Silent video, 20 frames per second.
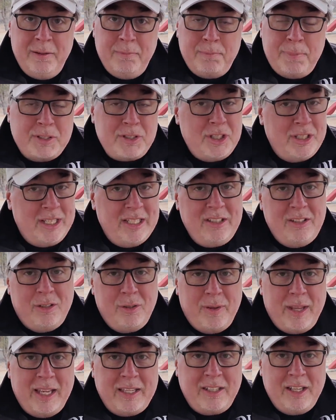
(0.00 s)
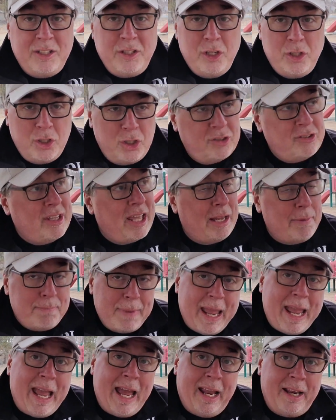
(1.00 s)
But you didn't do that, did you? You just got
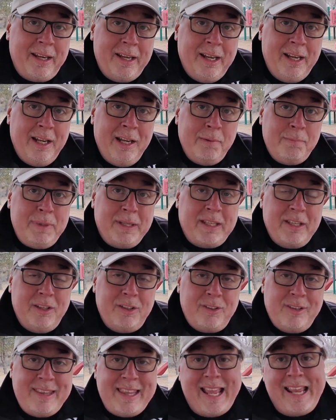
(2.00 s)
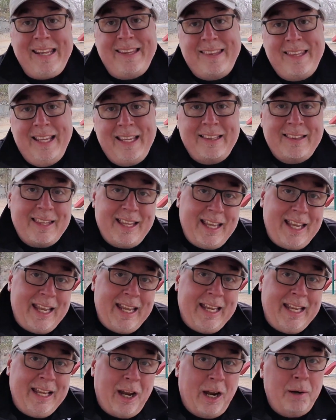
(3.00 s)
mad because they think
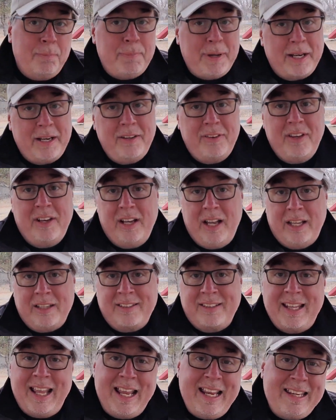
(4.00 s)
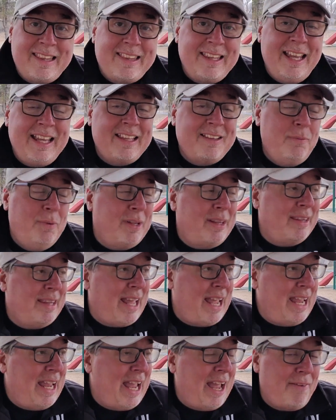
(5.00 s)
they are better than us. They think what
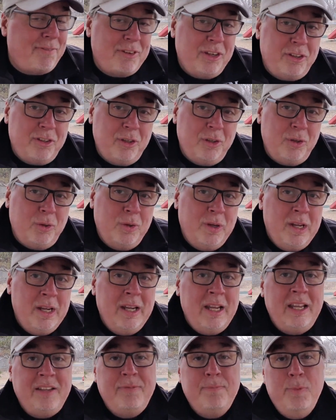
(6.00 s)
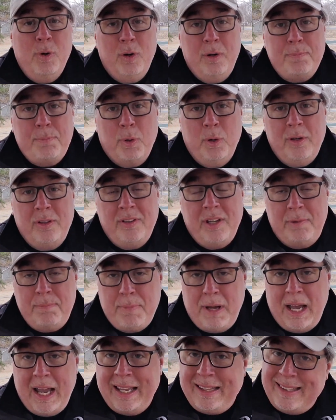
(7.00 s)
they have to do is more important than
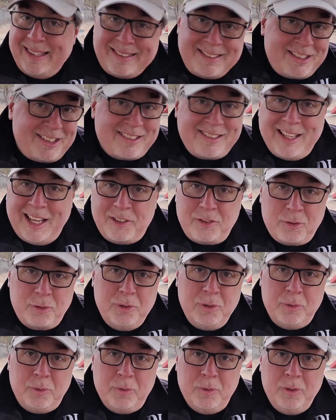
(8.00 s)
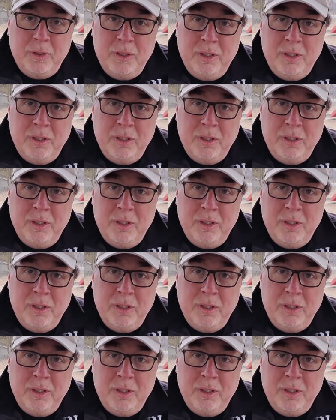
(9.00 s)
mine. That's just not true.